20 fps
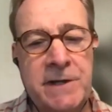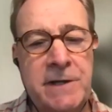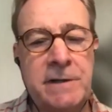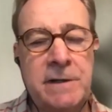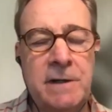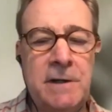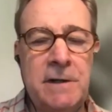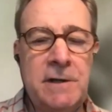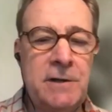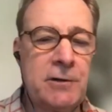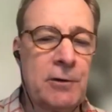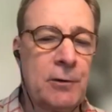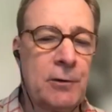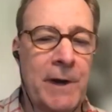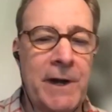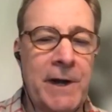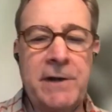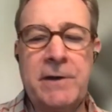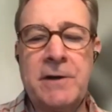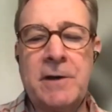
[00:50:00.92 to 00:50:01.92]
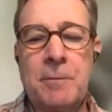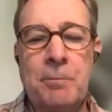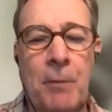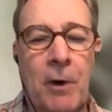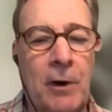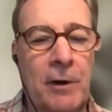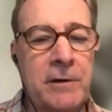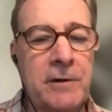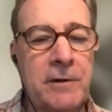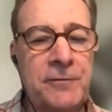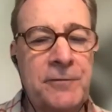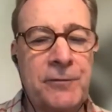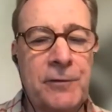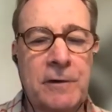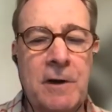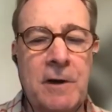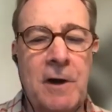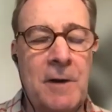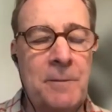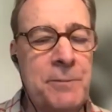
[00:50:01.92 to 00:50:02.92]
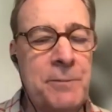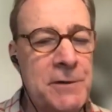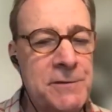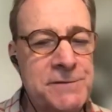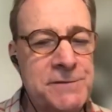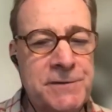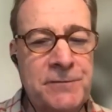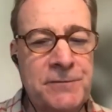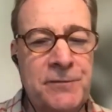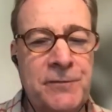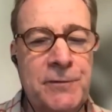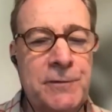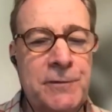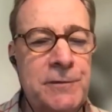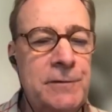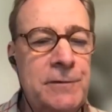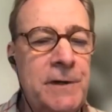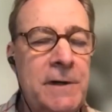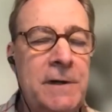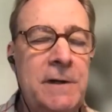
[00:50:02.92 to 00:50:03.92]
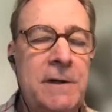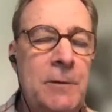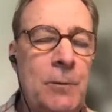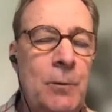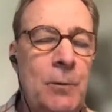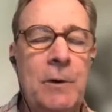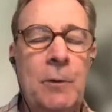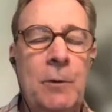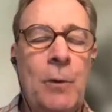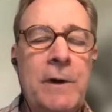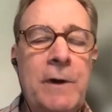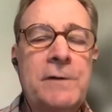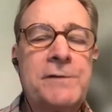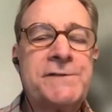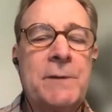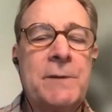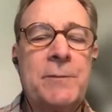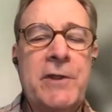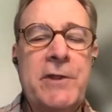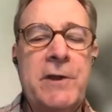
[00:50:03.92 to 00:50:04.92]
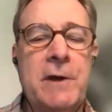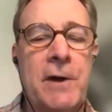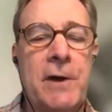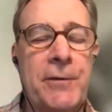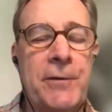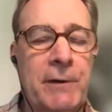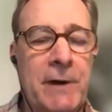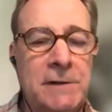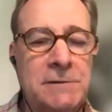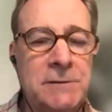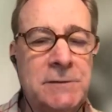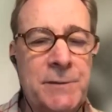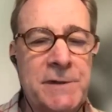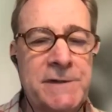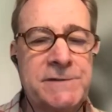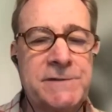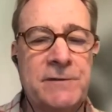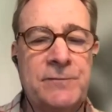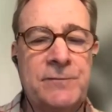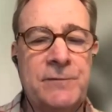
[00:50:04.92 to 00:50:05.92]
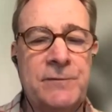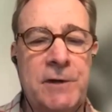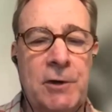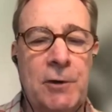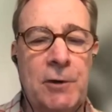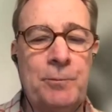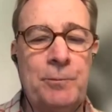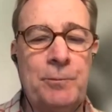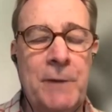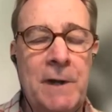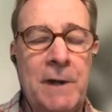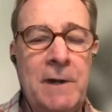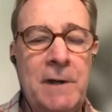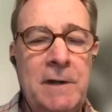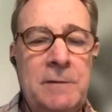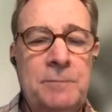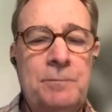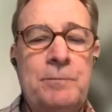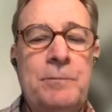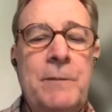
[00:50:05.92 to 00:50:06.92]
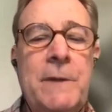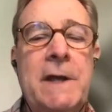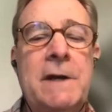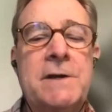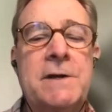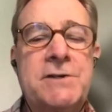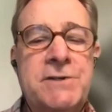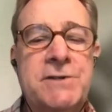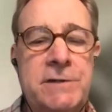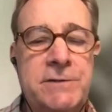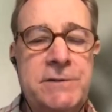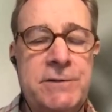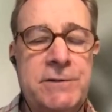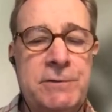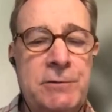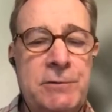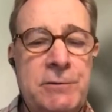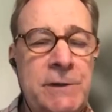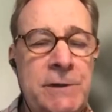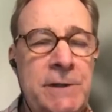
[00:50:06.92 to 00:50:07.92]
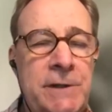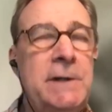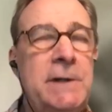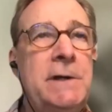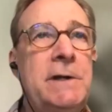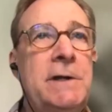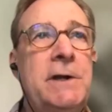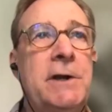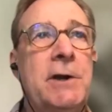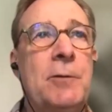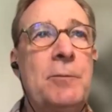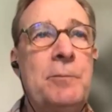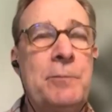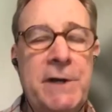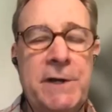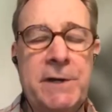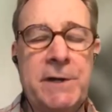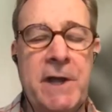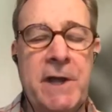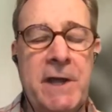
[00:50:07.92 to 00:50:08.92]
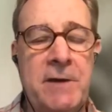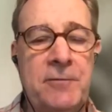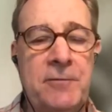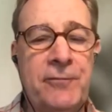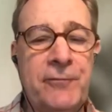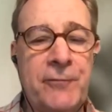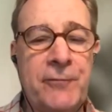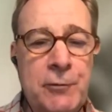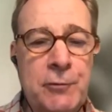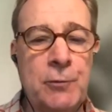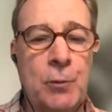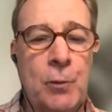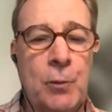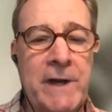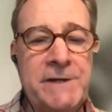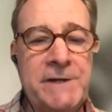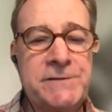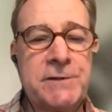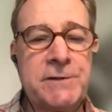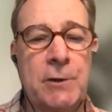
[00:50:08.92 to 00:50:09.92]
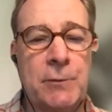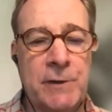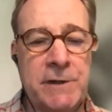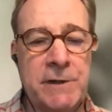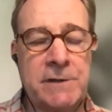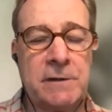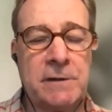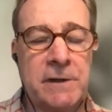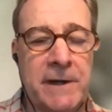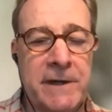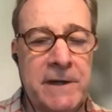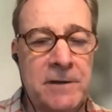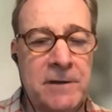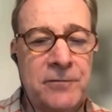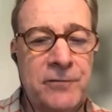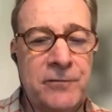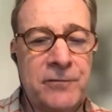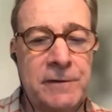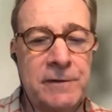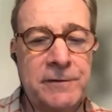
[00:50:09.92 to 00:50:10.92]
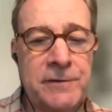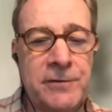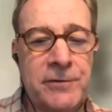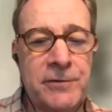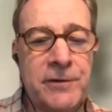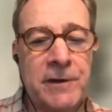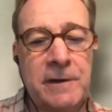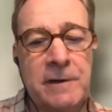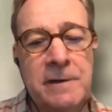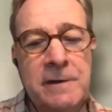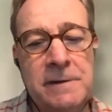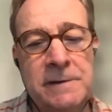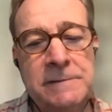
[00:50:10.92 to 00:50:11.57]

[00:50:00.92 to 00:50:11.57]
it, creating a market for composted food? What are some of the other elements of you know managing to you know mitigate food waste going to landfill? You think?